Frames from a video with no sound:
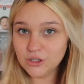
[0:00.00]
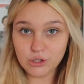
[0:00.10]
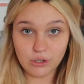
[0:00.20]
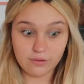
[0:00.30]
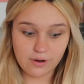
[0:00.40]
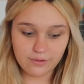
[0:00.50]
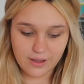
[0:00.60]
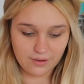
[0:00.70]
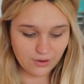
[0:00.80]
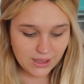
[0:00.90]
two of our
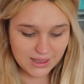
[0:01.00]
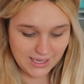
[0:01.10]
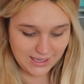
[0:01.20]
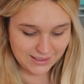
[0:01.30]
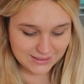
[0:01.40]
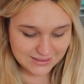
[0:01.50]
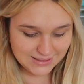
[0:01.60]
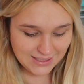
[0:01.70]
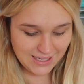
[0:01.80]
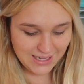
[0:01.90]
favorite things.
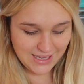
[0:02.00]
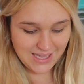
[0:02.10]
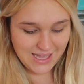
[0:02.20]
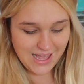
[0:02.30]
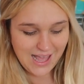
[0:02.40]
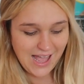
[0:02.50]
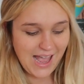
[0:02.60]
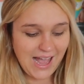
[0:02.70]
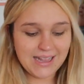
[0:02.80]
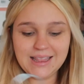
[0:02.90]

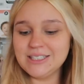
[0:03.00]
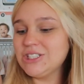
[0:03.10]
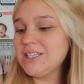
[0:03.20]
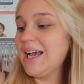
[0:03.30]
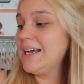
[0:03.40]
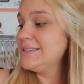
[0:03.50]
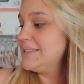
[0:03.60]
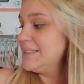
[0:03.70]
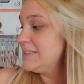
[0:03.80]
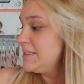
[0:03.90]
And then she has
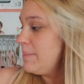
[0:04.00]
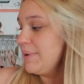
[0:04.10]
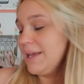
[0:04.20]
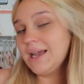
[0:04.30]
this Be